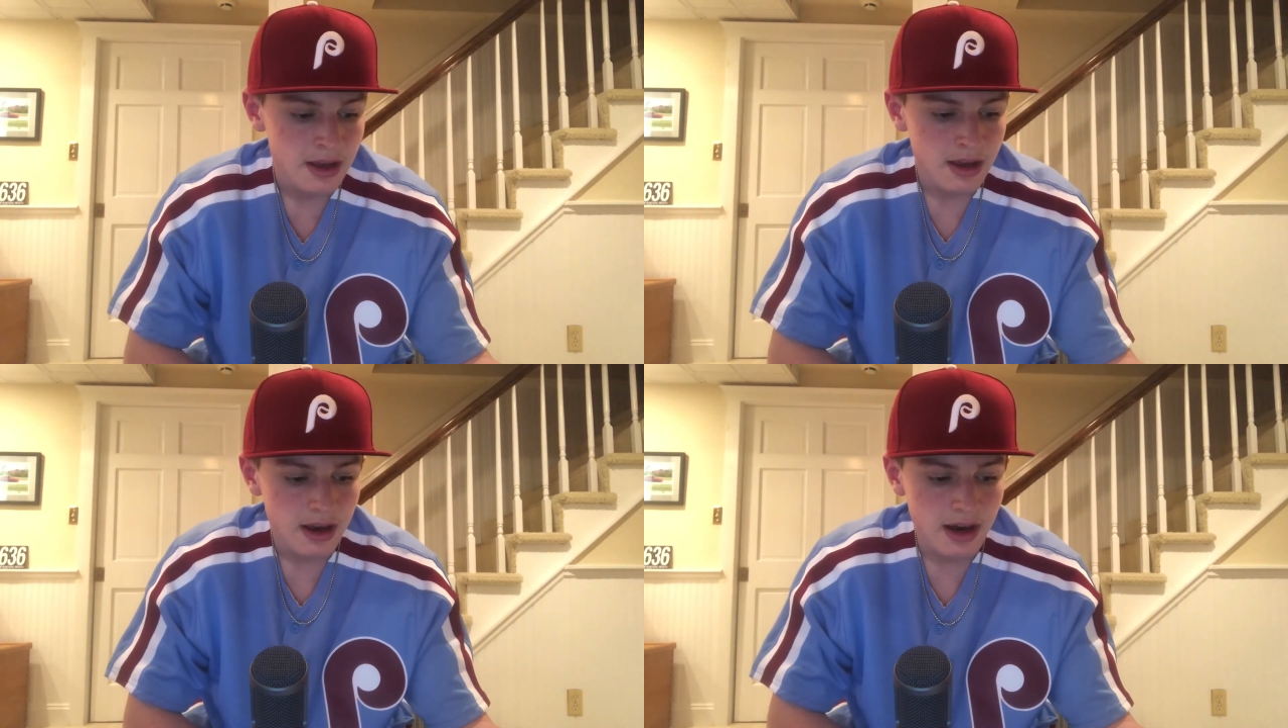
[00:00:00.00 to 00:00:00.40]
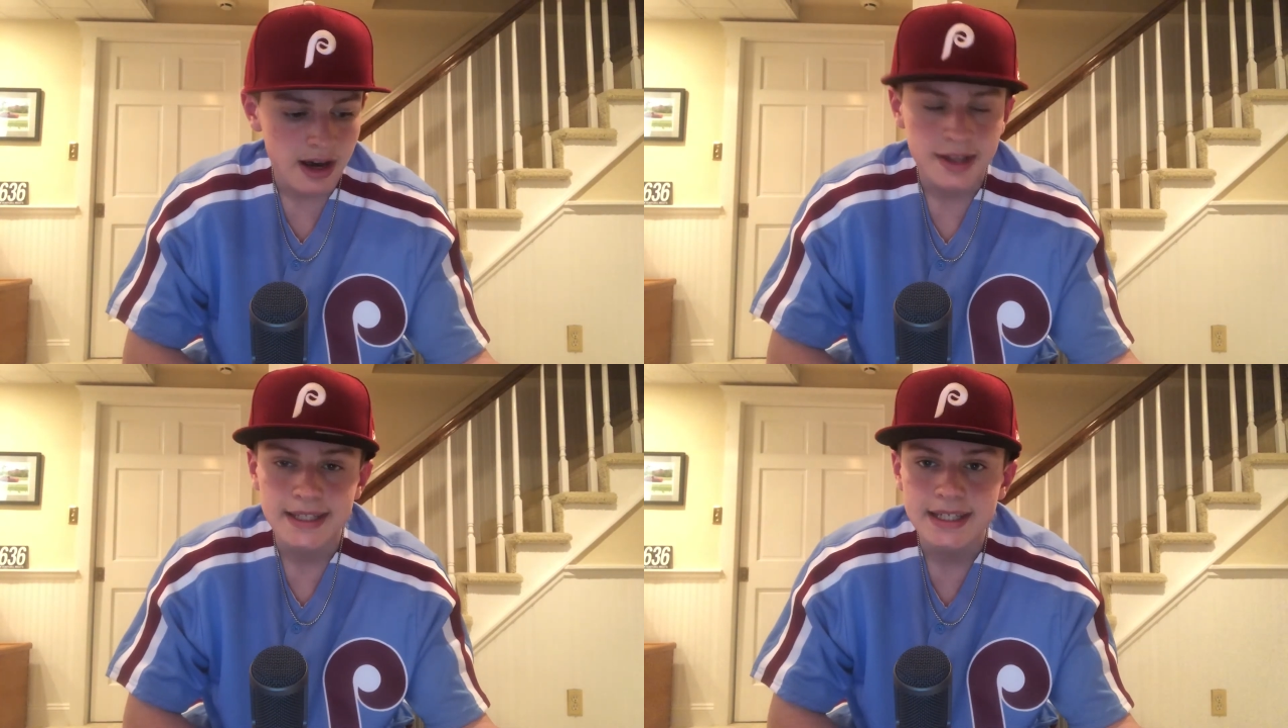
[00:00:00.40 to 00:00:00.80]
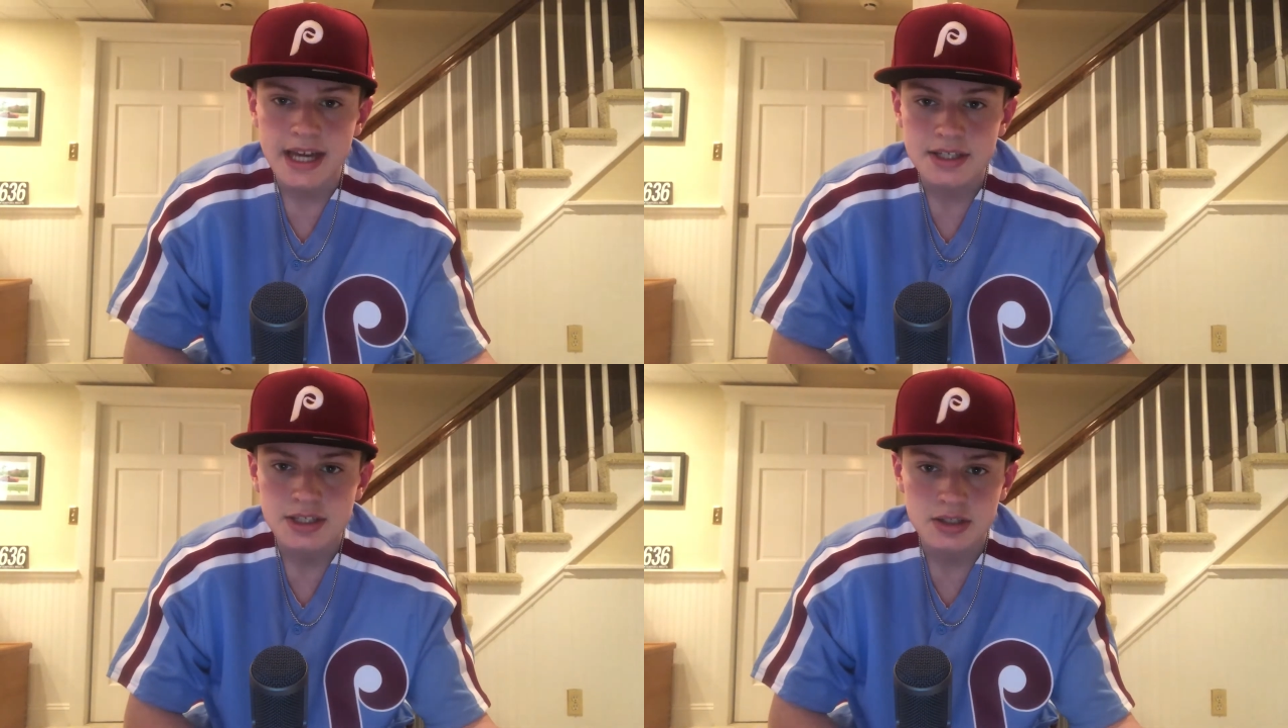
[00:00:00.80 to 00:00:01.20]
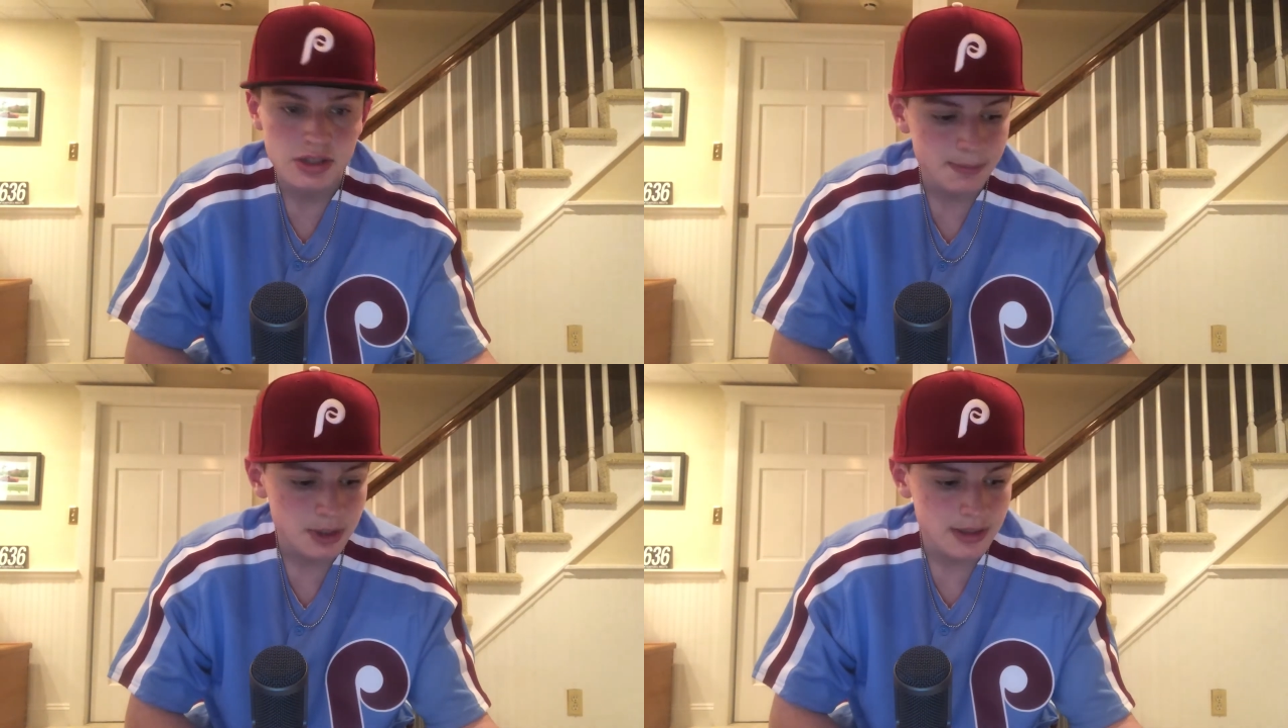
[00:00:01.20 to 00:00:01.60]
Uh, the next
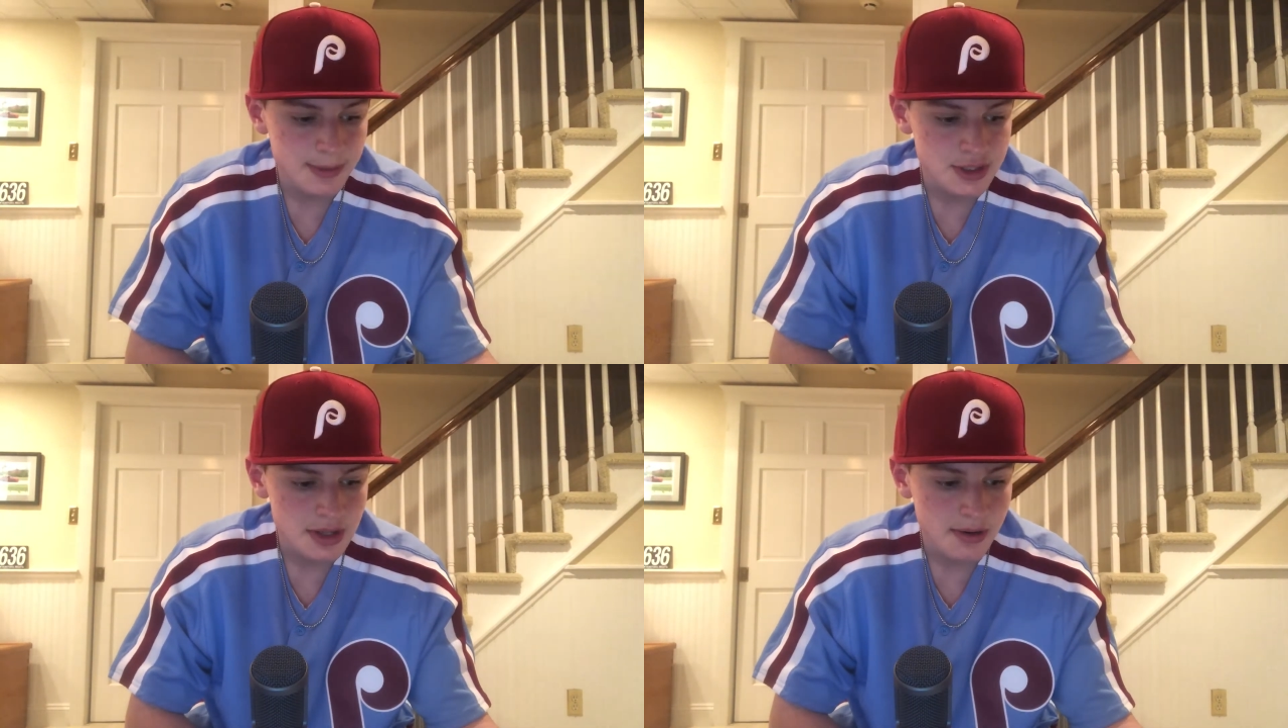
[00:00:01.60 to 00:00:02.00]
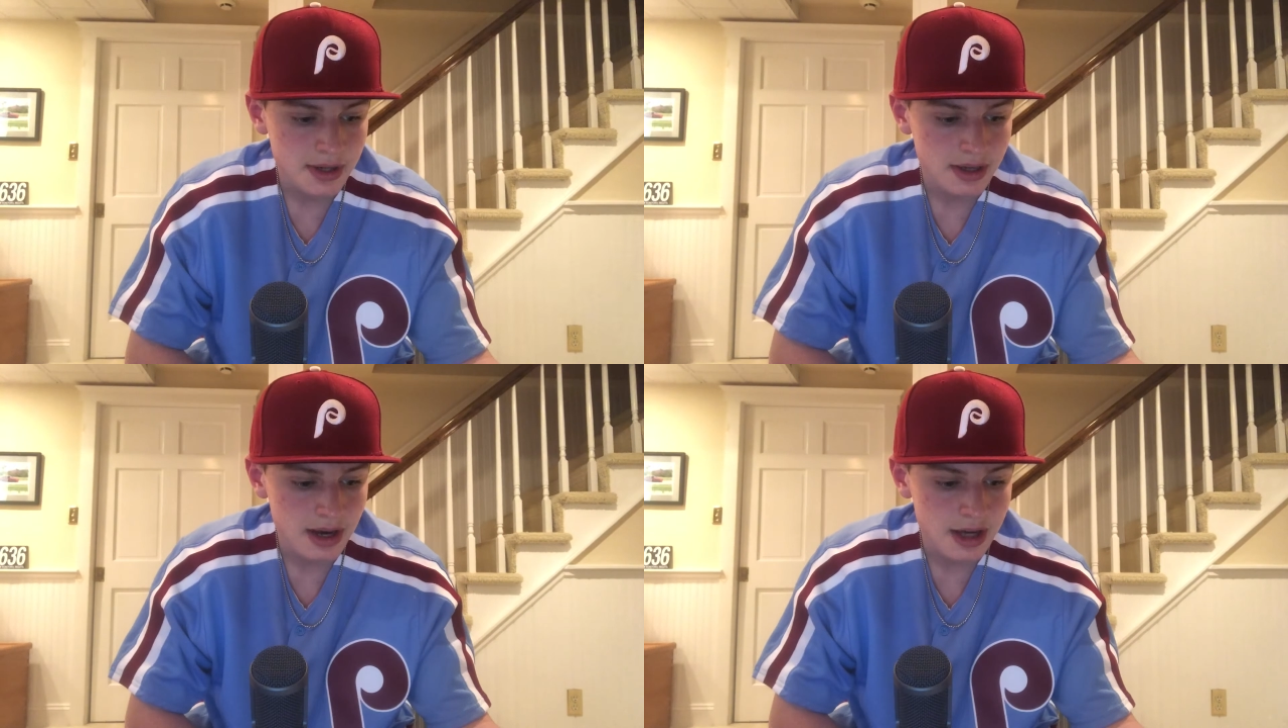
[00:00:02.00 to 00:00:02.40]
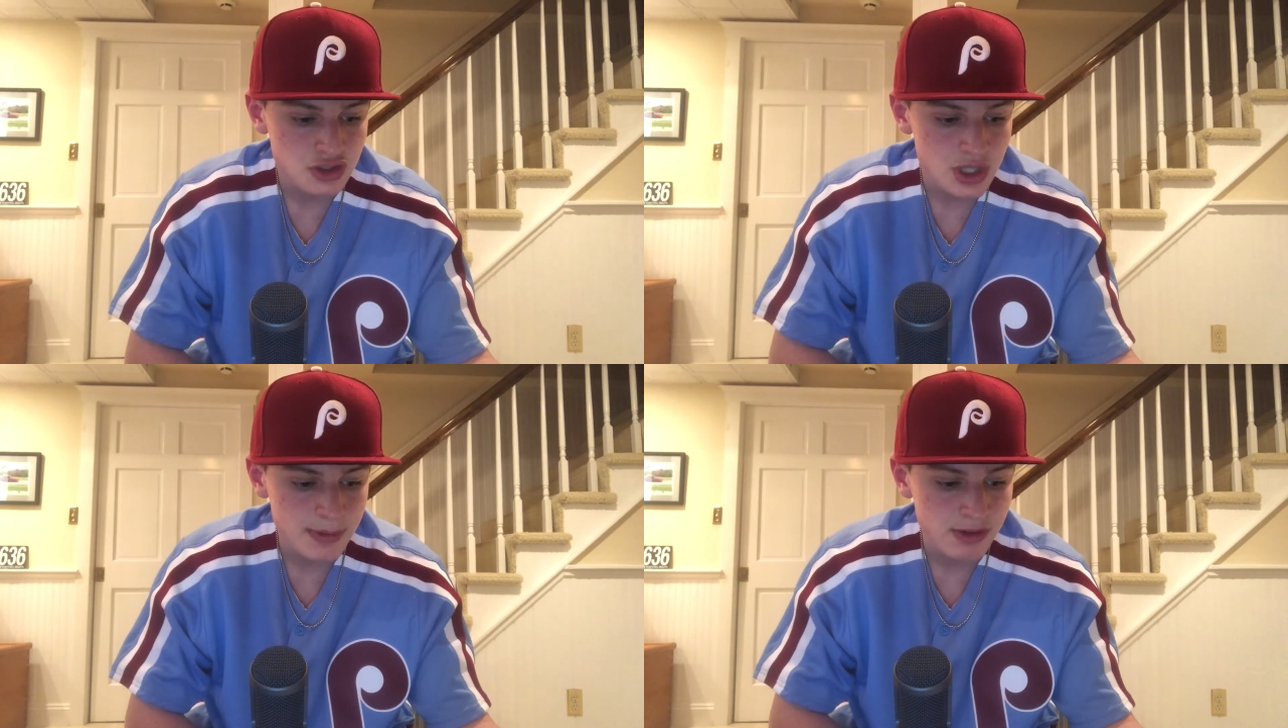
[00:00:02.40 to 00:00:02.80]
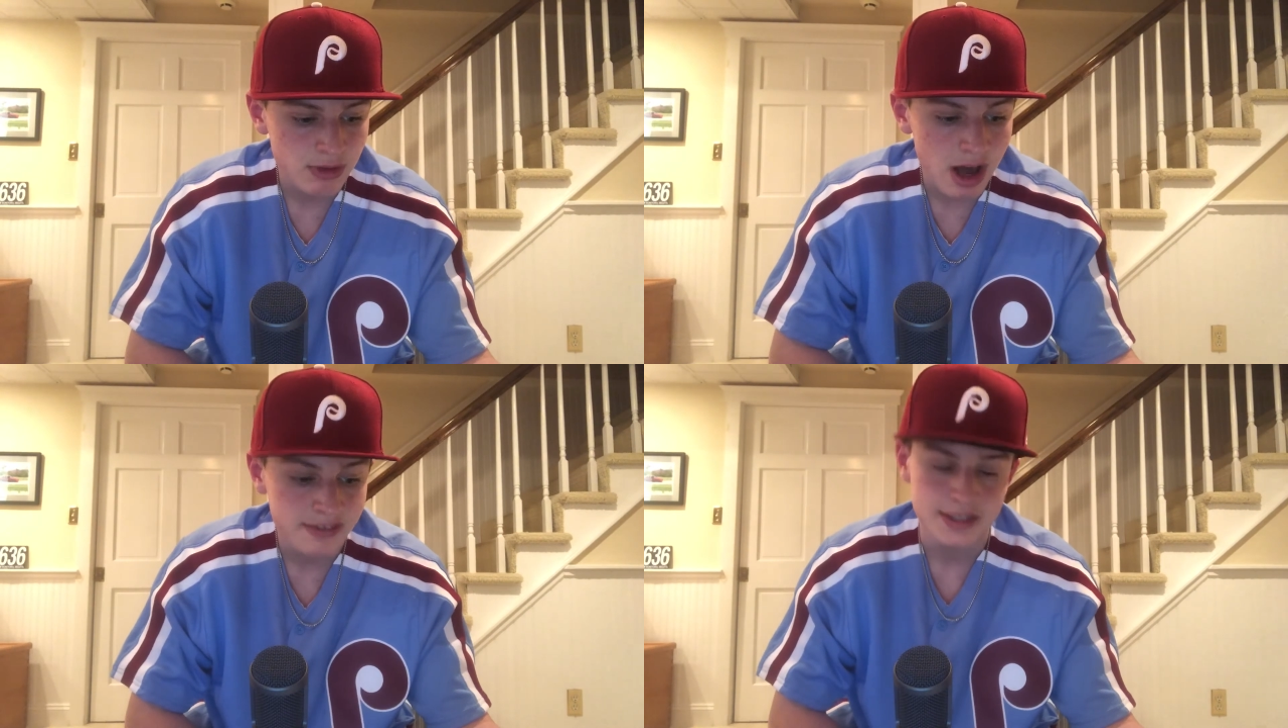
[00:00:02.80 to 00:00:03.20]
clip we're going to be showing uh, Jimmy
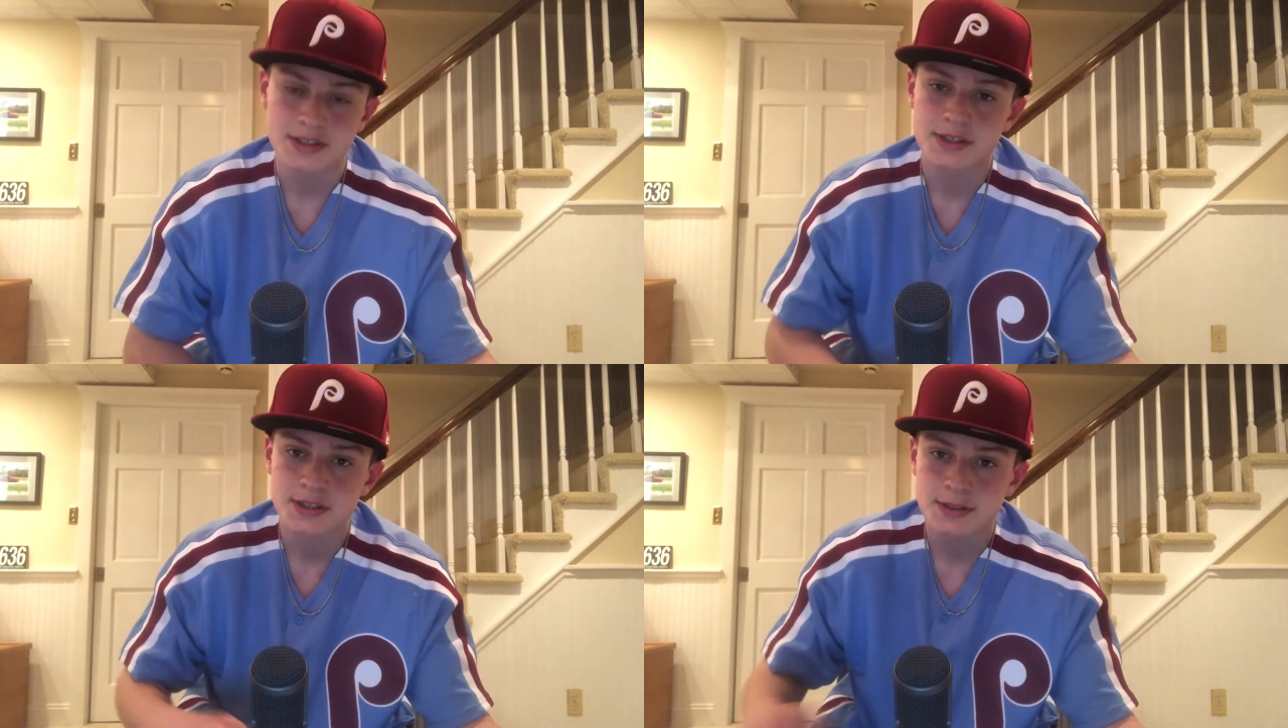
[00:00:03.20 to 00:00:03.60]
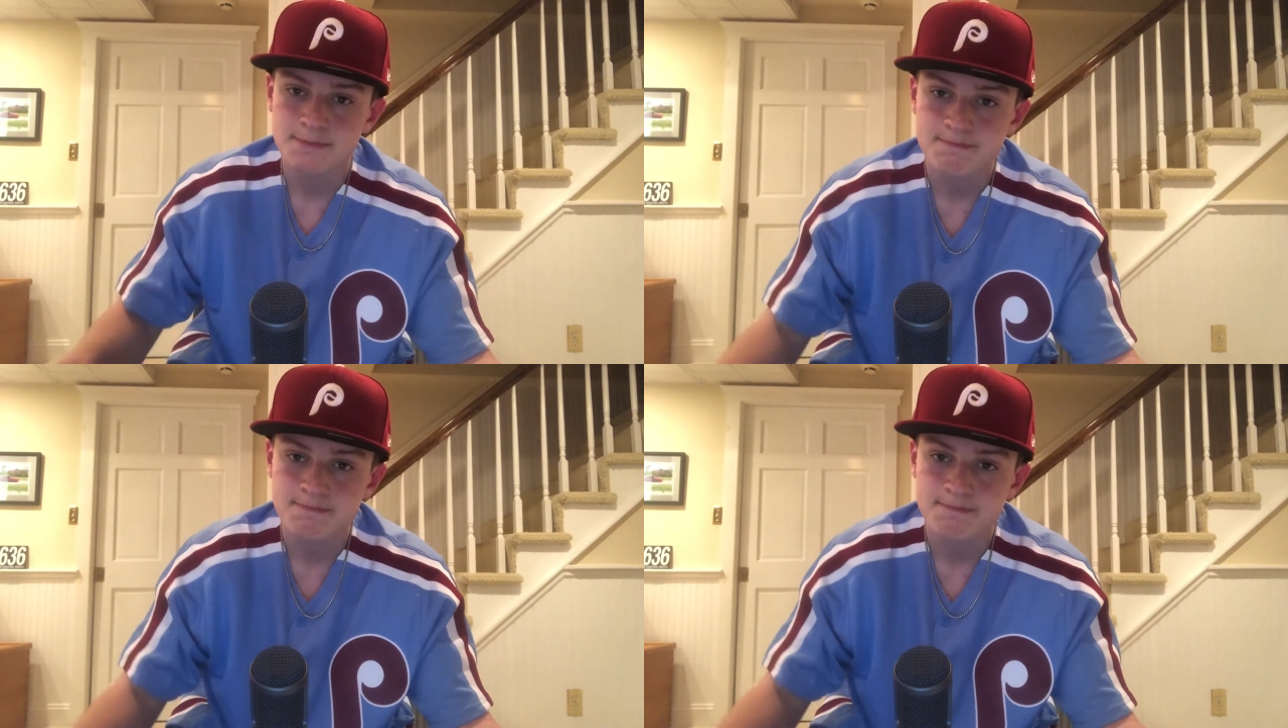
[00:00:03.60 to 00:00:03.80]
Rollins